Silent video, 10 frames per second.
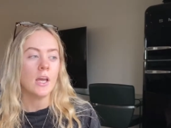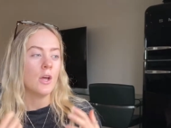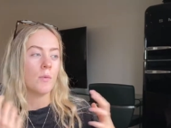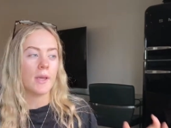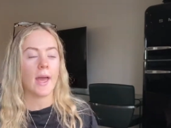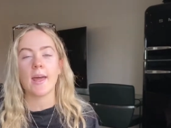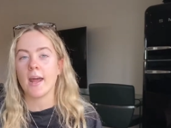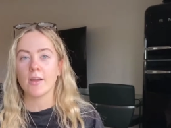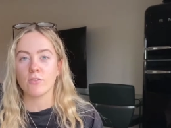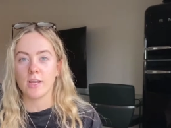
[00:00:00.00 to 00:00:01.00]
we get an
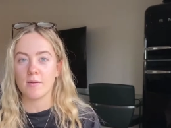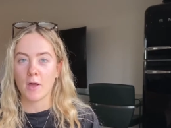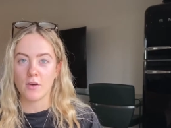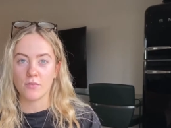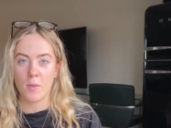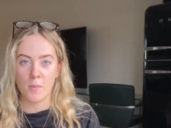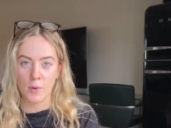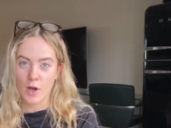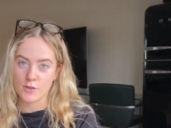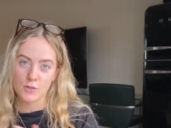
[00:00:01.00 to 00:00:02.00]
angry email from our
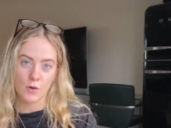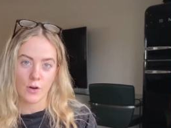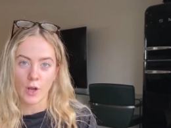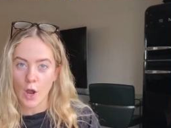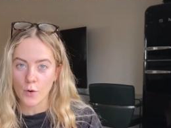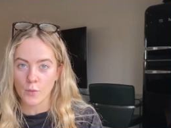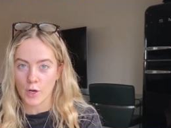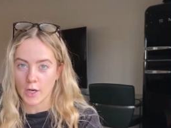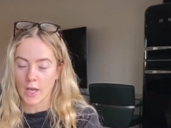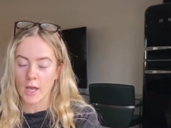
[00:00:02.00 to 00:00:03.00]
boss or a
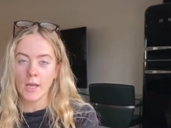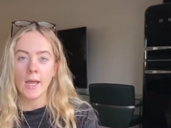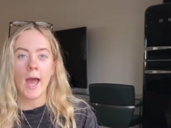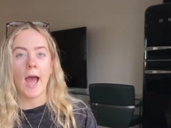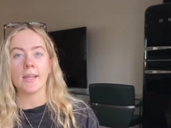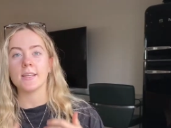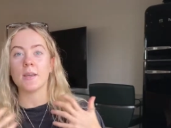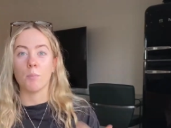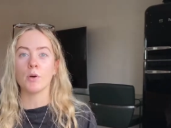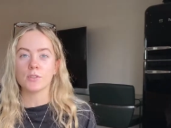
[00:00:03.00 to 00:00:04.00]
co-worker, and
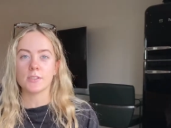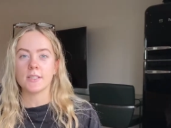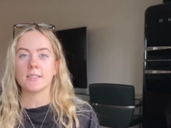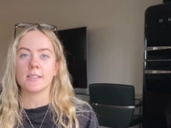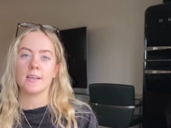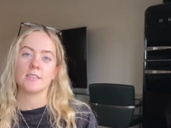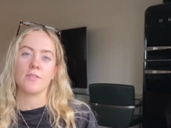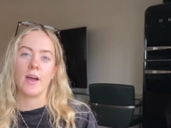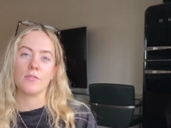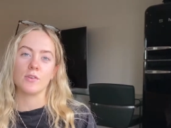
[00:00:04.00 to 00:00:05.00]
it puts us into that
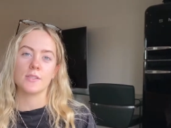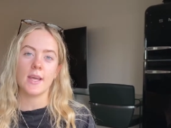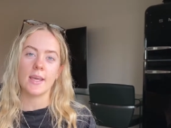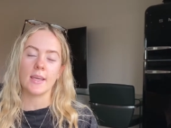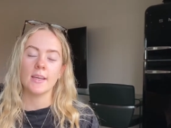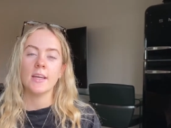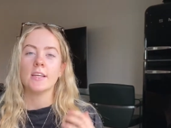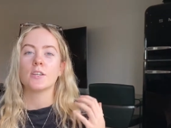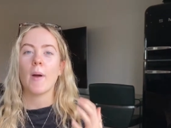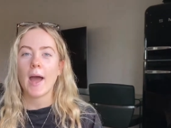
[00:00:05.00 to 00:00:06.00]
survival state.
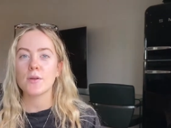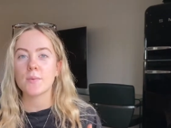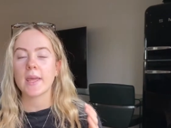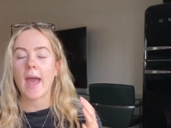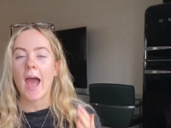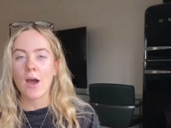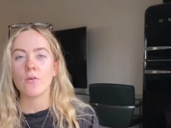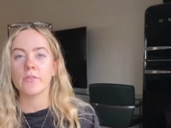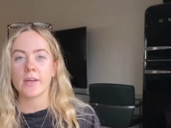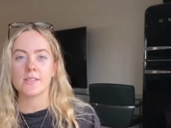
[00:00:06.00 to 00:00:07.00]
So how do we get
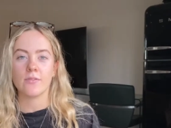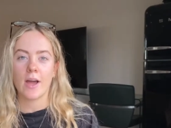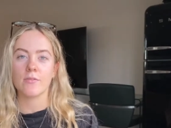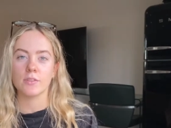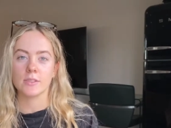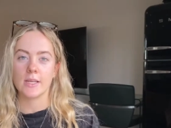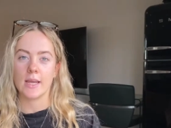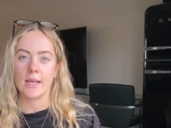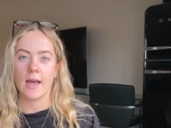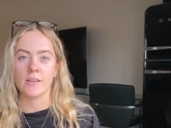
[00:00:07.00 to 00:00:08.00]
out of that survival
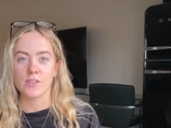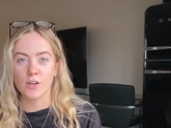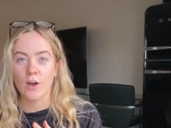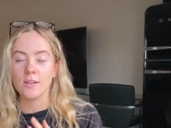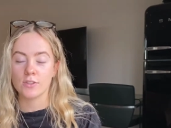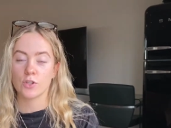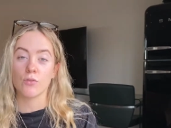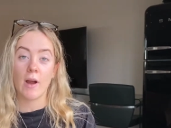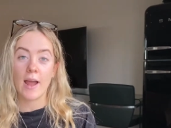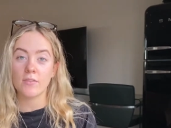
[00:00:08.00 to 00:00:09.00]
state and start
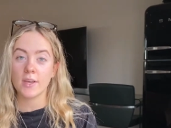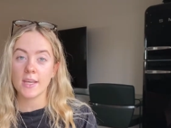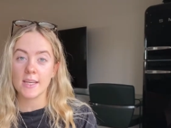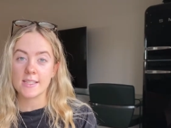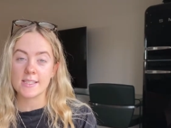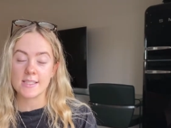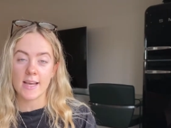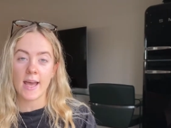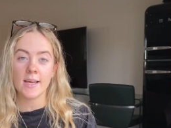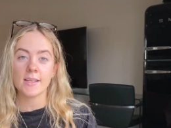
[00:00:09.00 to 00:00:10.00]
thriving
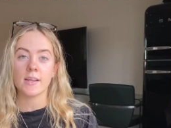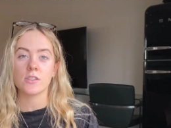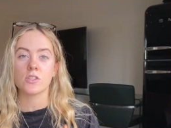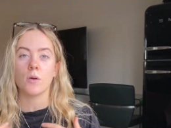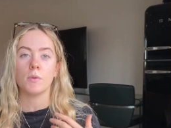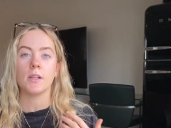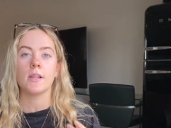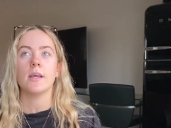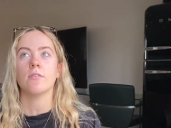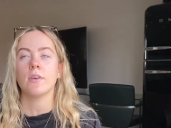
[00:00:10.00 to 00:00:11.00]
instead, and stop
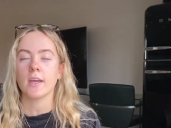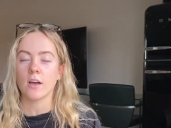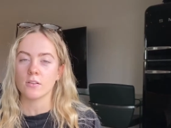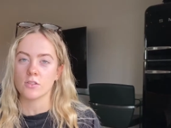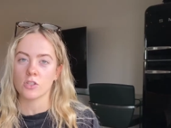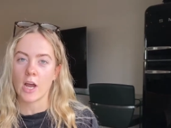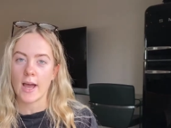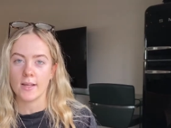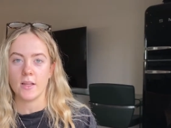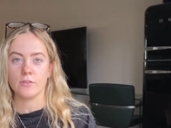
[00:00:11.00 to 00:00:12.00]
living on such
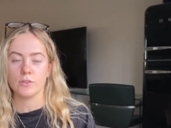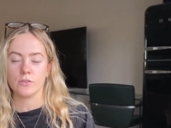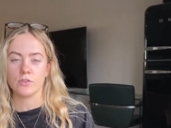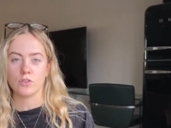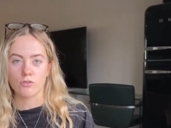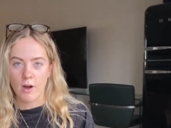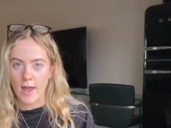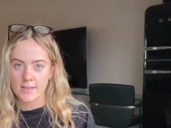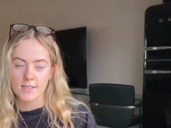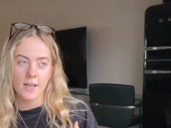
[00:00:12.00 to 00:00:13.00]
high levels of
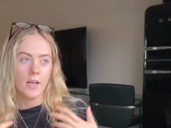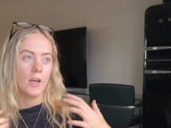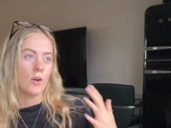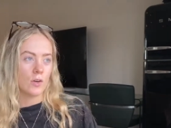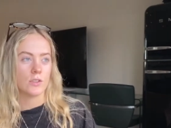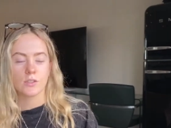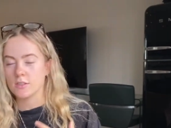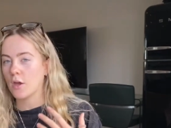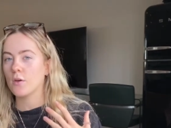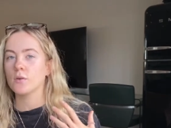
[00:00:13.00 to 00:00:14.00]
stress,
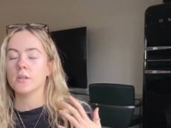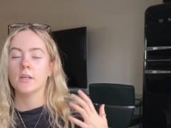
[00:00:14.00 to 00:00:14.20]
cortisol,